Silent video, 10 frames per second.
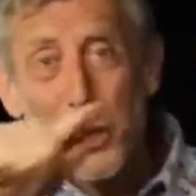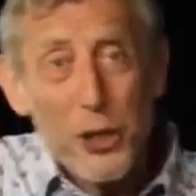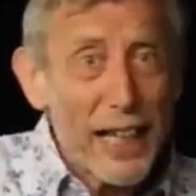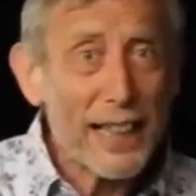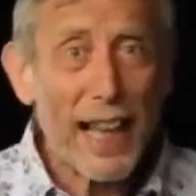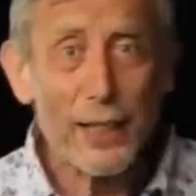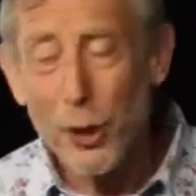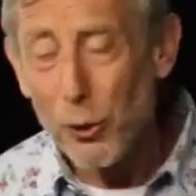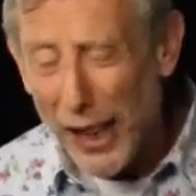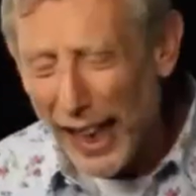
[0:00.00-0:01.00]
to say that,
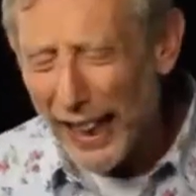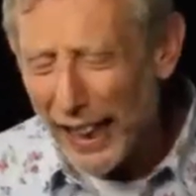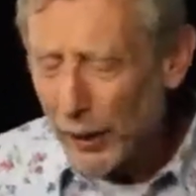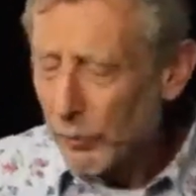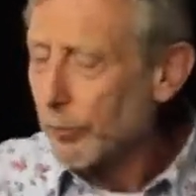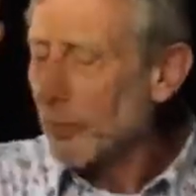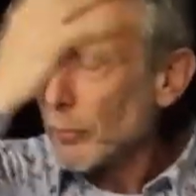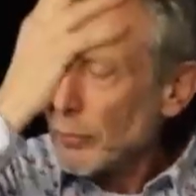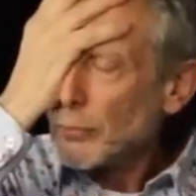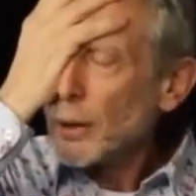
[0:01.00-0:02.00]
you say,
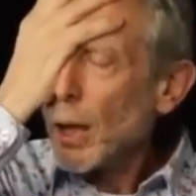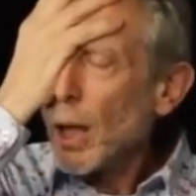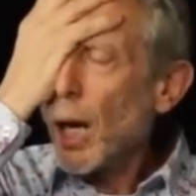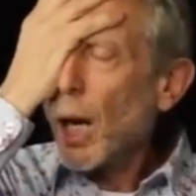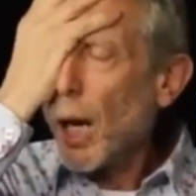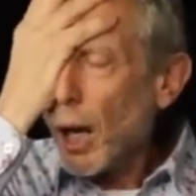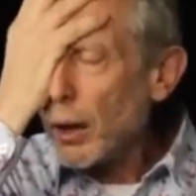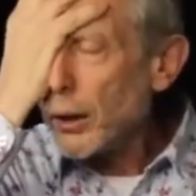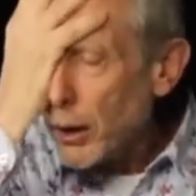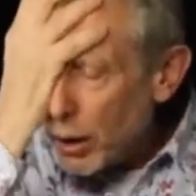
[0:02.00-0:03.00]

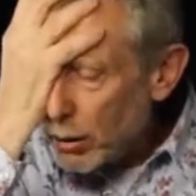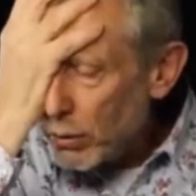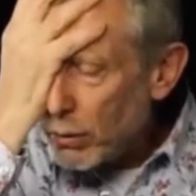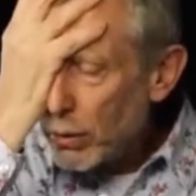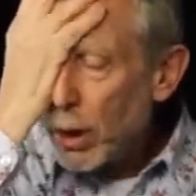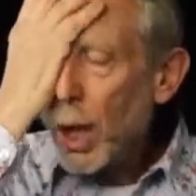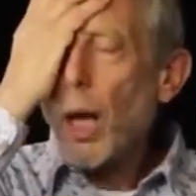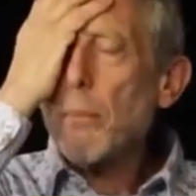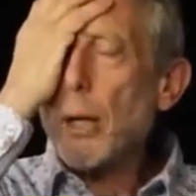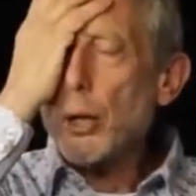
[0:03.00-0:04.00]
are you
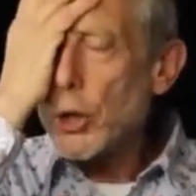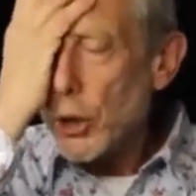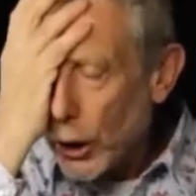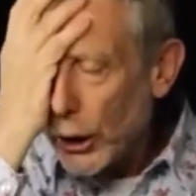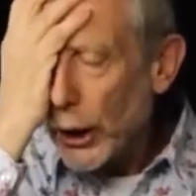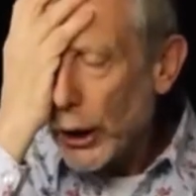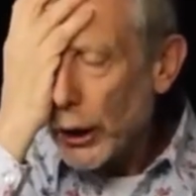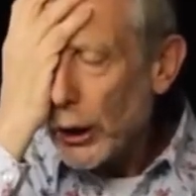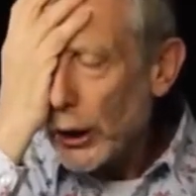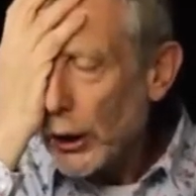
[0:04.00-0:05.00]
Meshuggah?
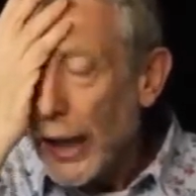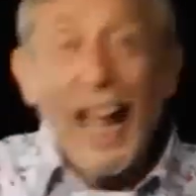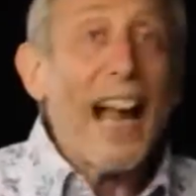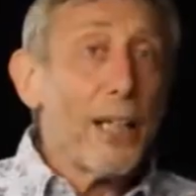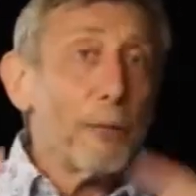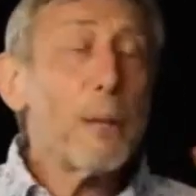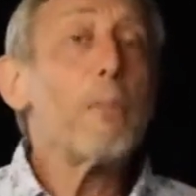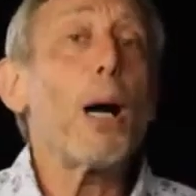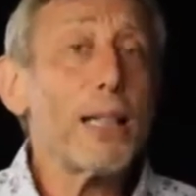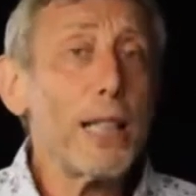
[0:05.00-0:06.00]
And it
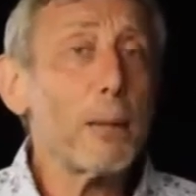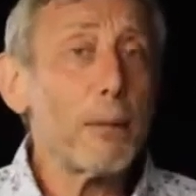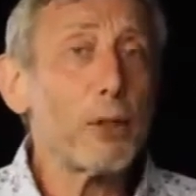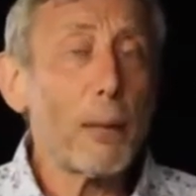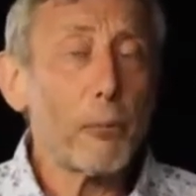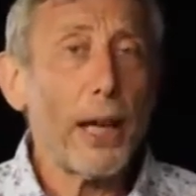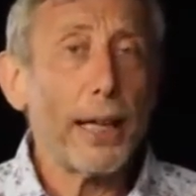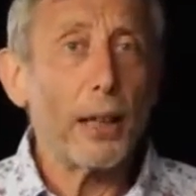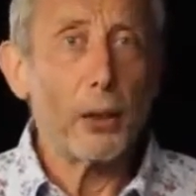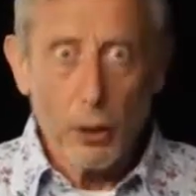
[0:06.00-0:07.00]
reminded him of
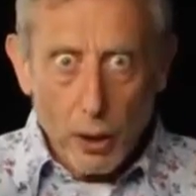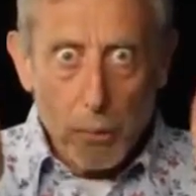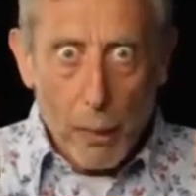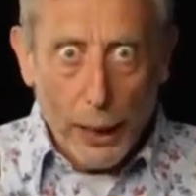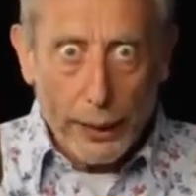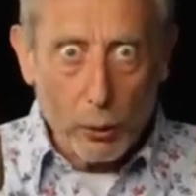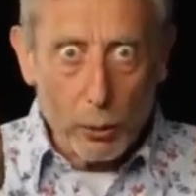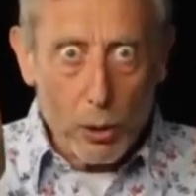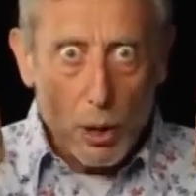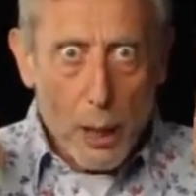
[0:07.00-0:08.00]
something.
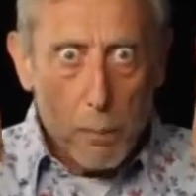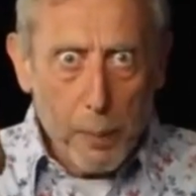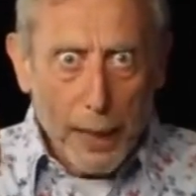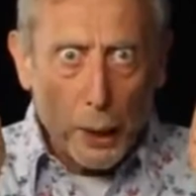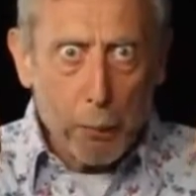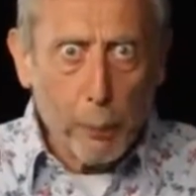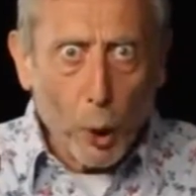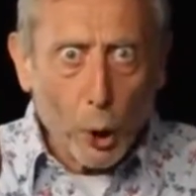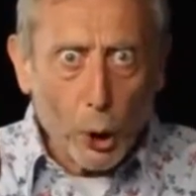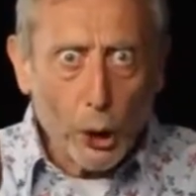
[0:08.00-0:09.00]
Michael's big
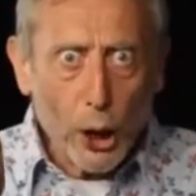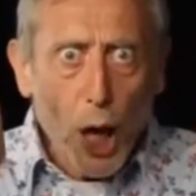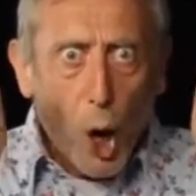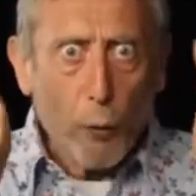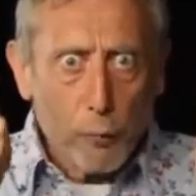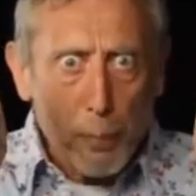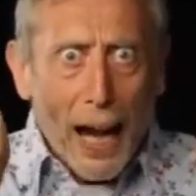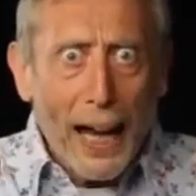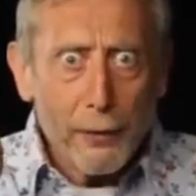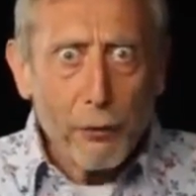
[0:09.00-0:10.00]
book of
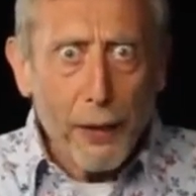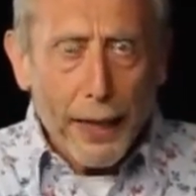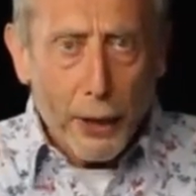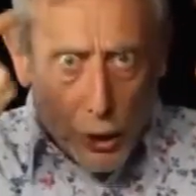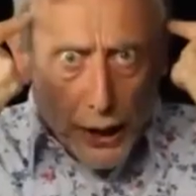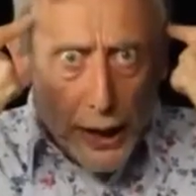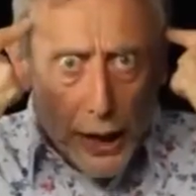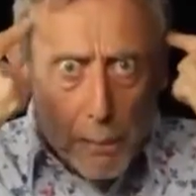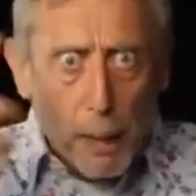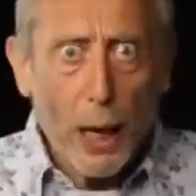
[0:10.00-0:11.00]
bad things. And in
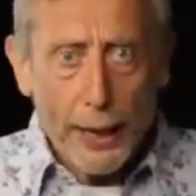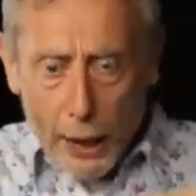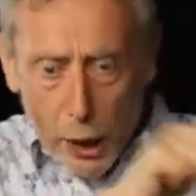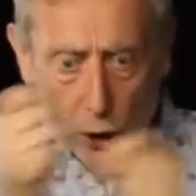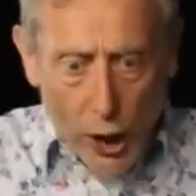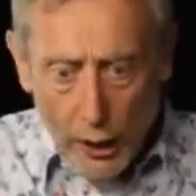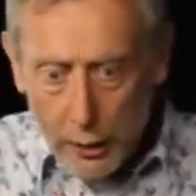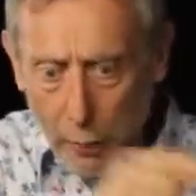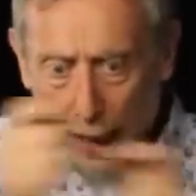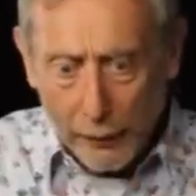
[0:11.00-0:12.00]
his mind, he's
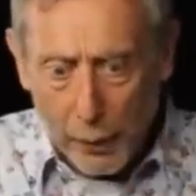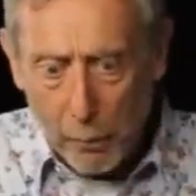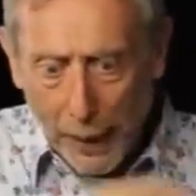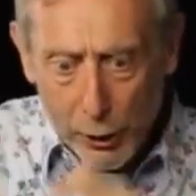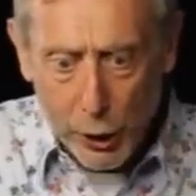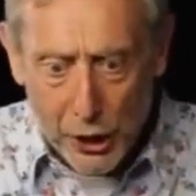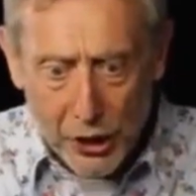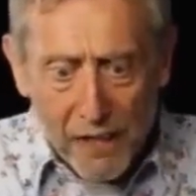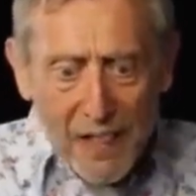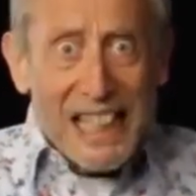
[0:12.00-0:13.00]
turning back the pages
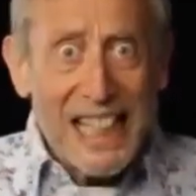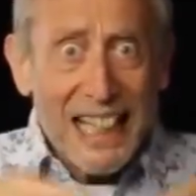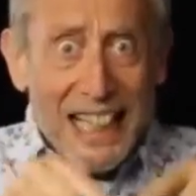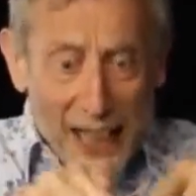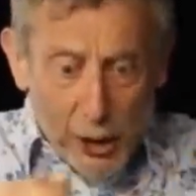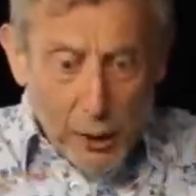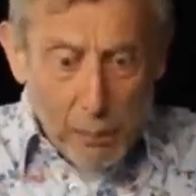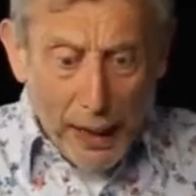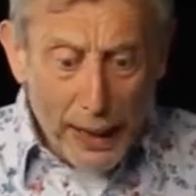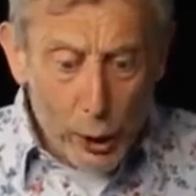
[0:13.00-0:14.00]
till he gets to
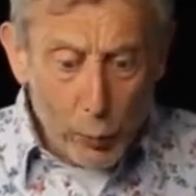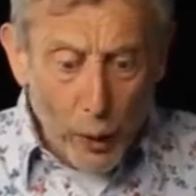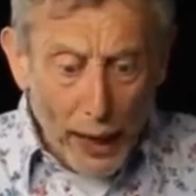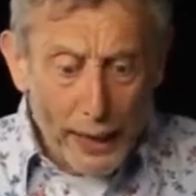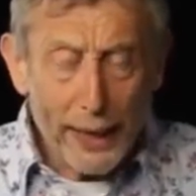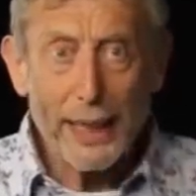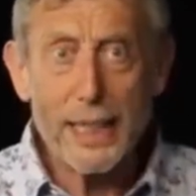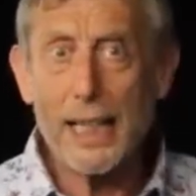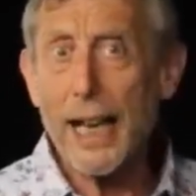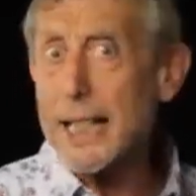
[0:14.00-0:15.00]
page 1 and he
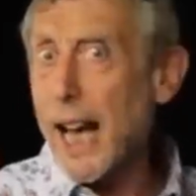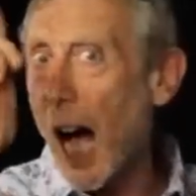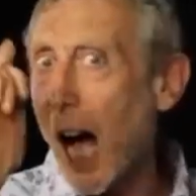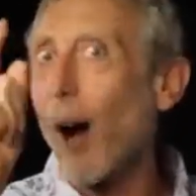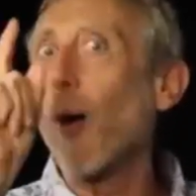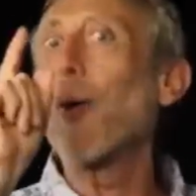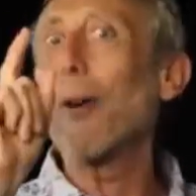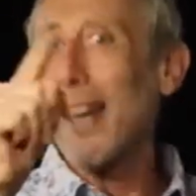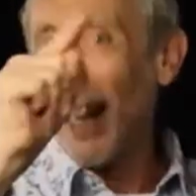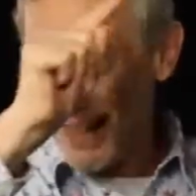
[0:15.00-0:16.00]
says, oh,
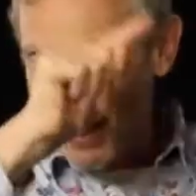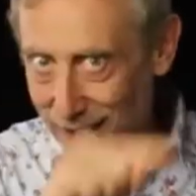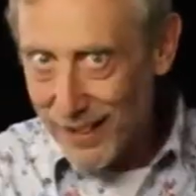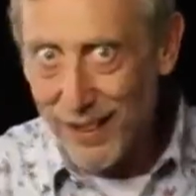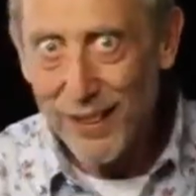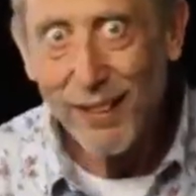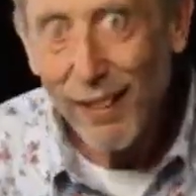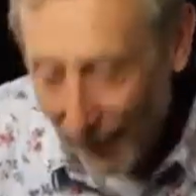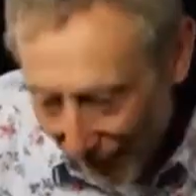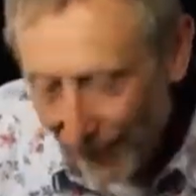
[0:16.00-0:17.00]
yes.
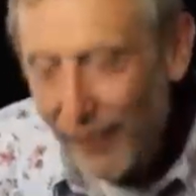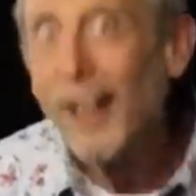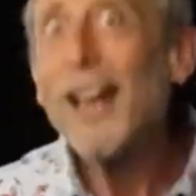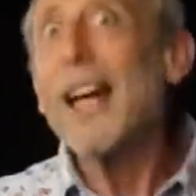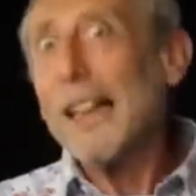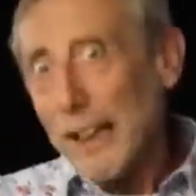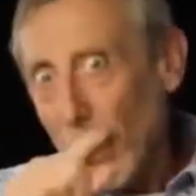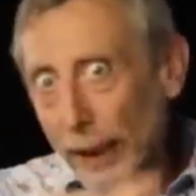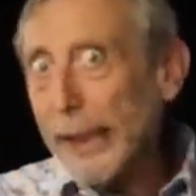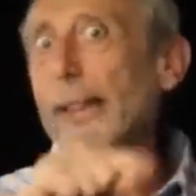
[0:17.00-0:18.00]

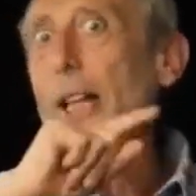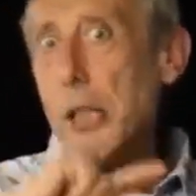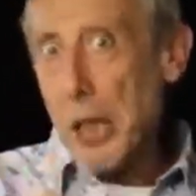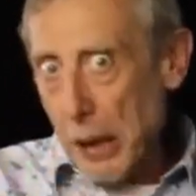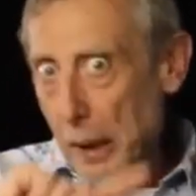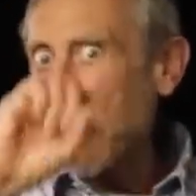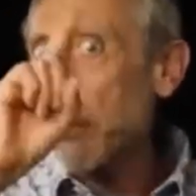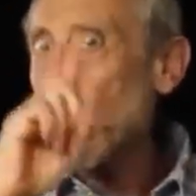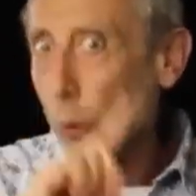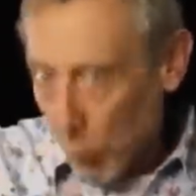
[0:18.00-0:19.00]
Like the time
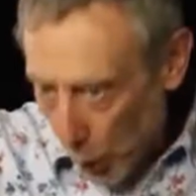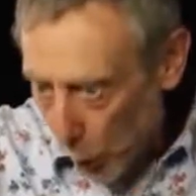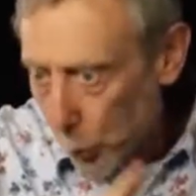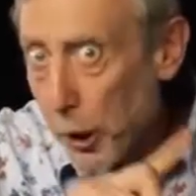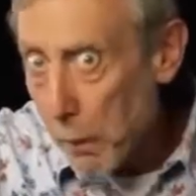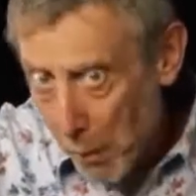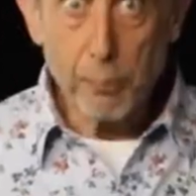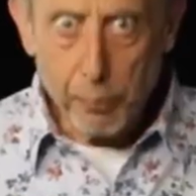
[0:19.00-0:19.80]
you threw your